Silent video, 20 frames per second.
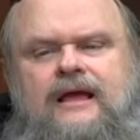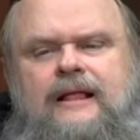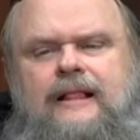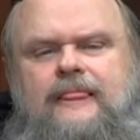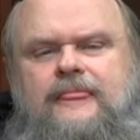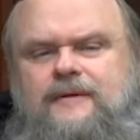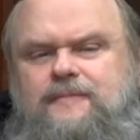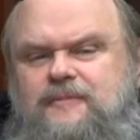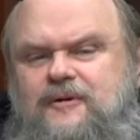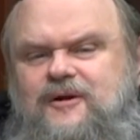
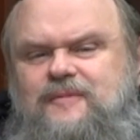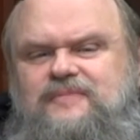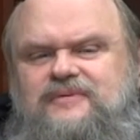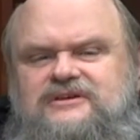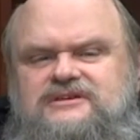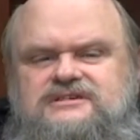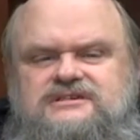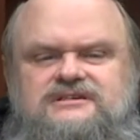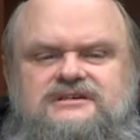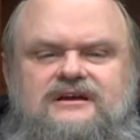The
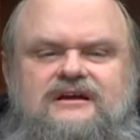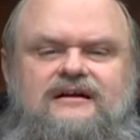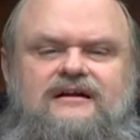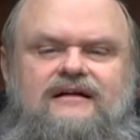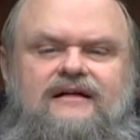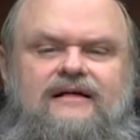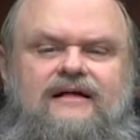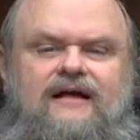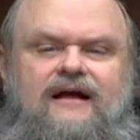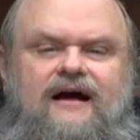purpose
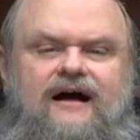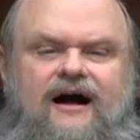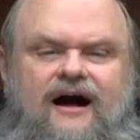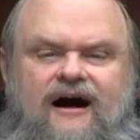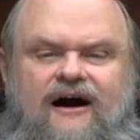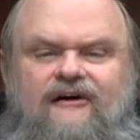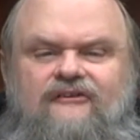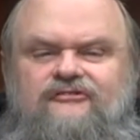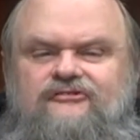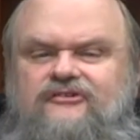
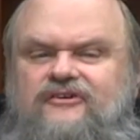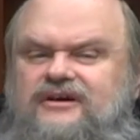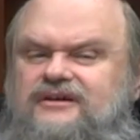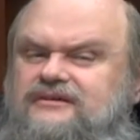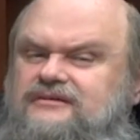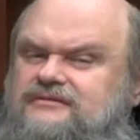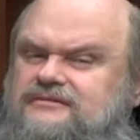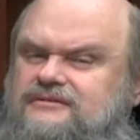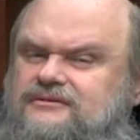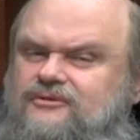of
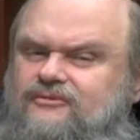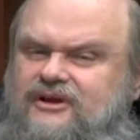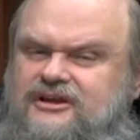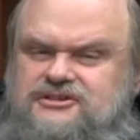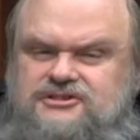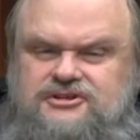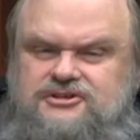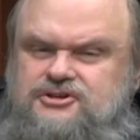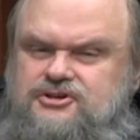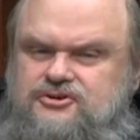
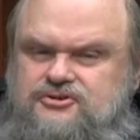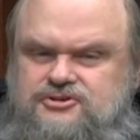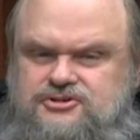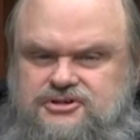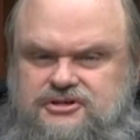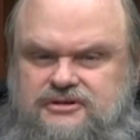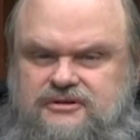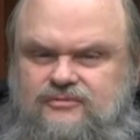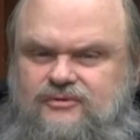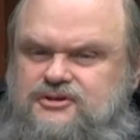
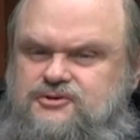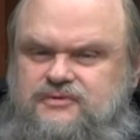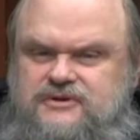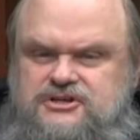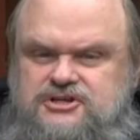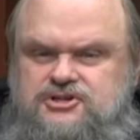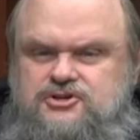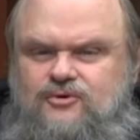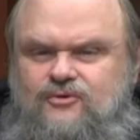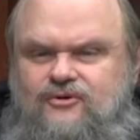restitution was
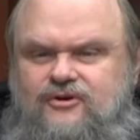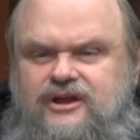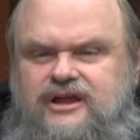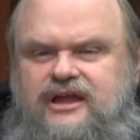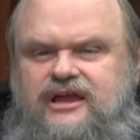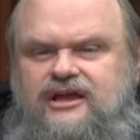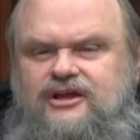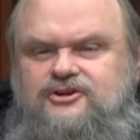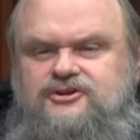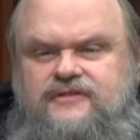
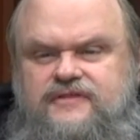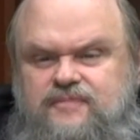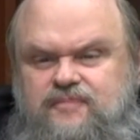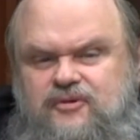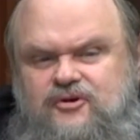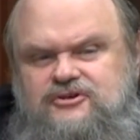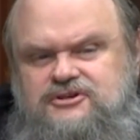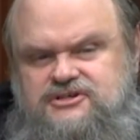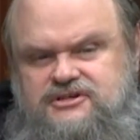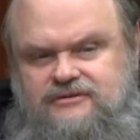restoring to the
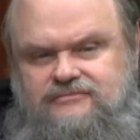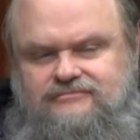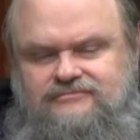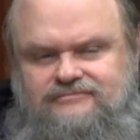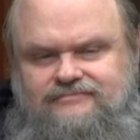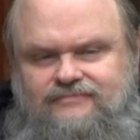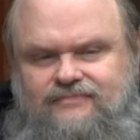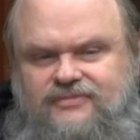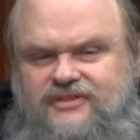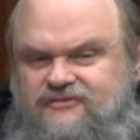person,
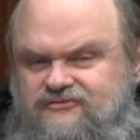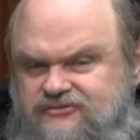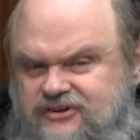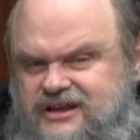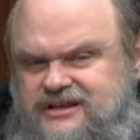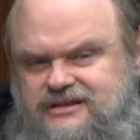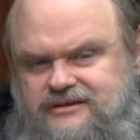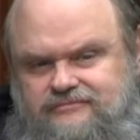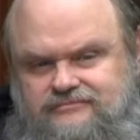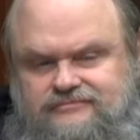the
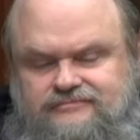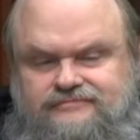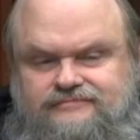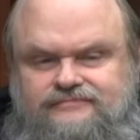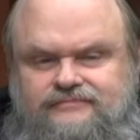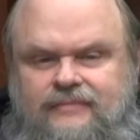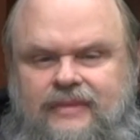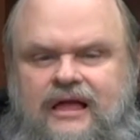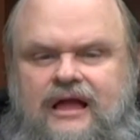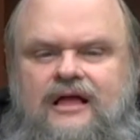victim,
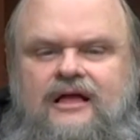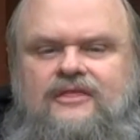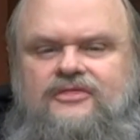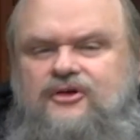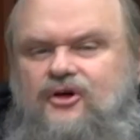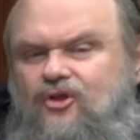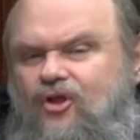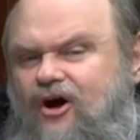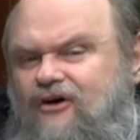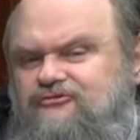
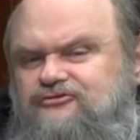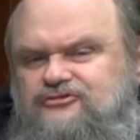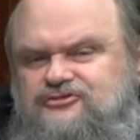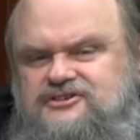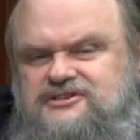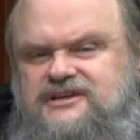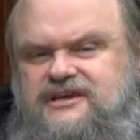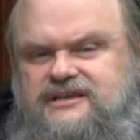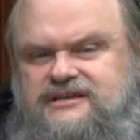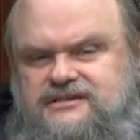the lawful
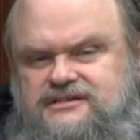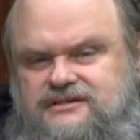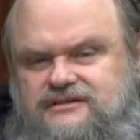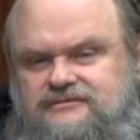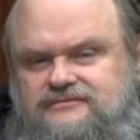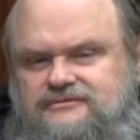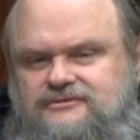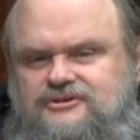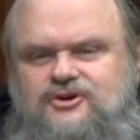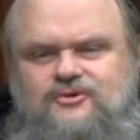citizen,
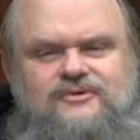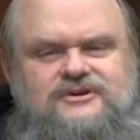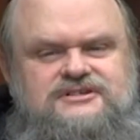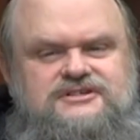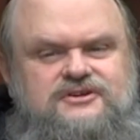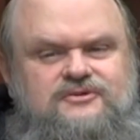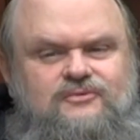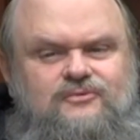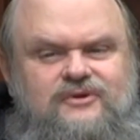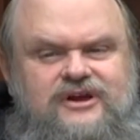who is
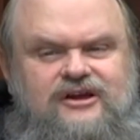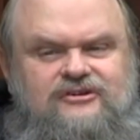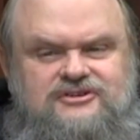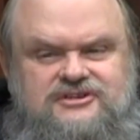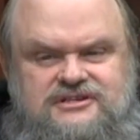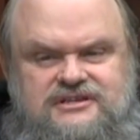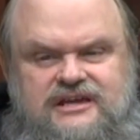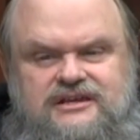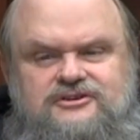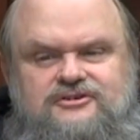the real
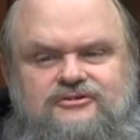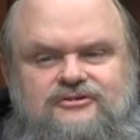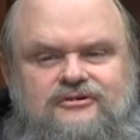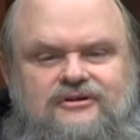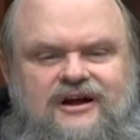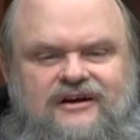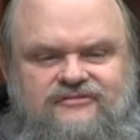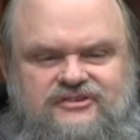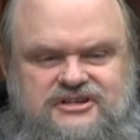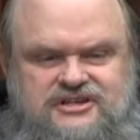center
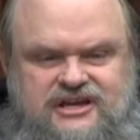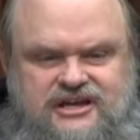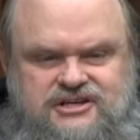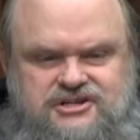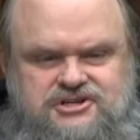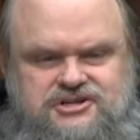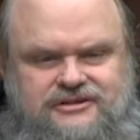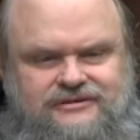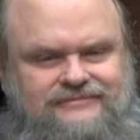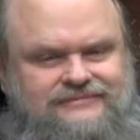of
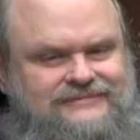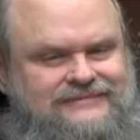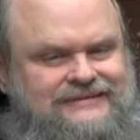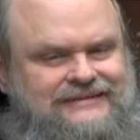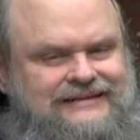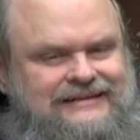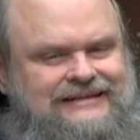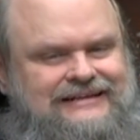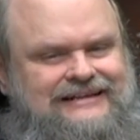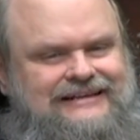attention,
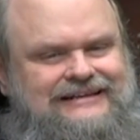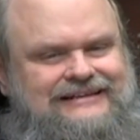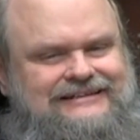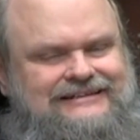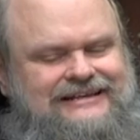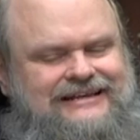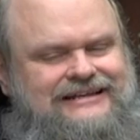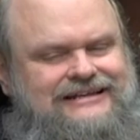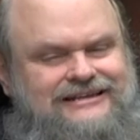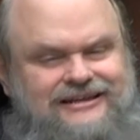
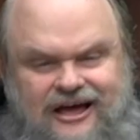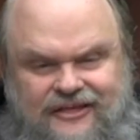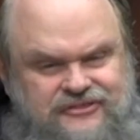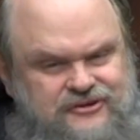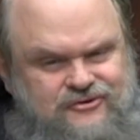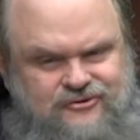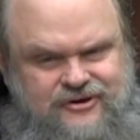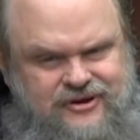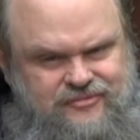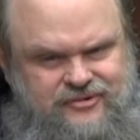and not the
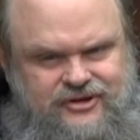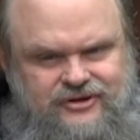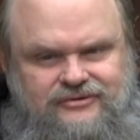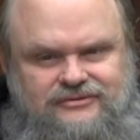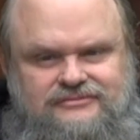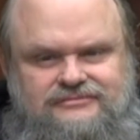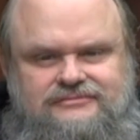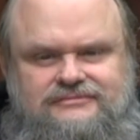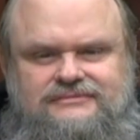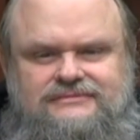criminal,
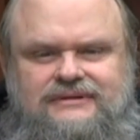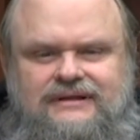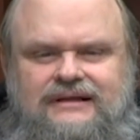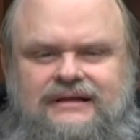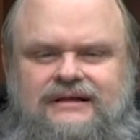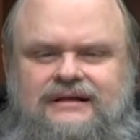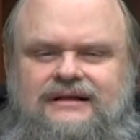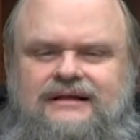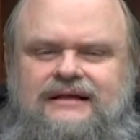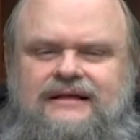
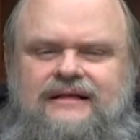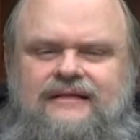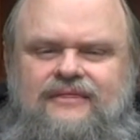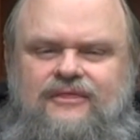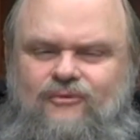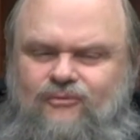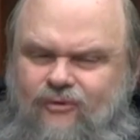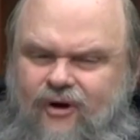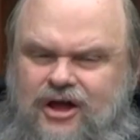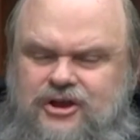
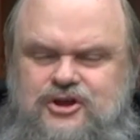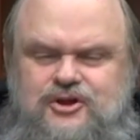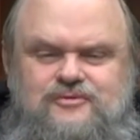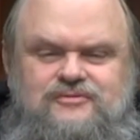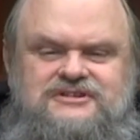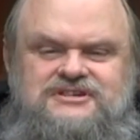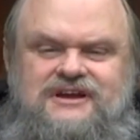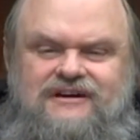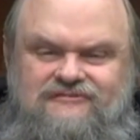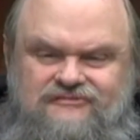the one who
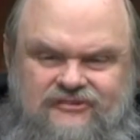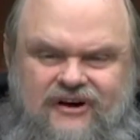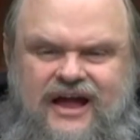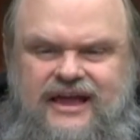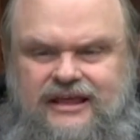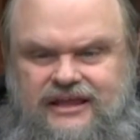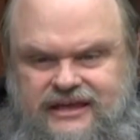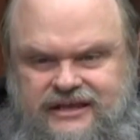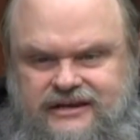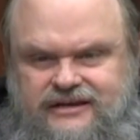was
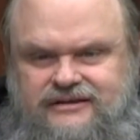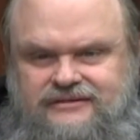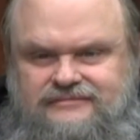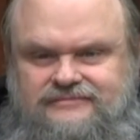violated.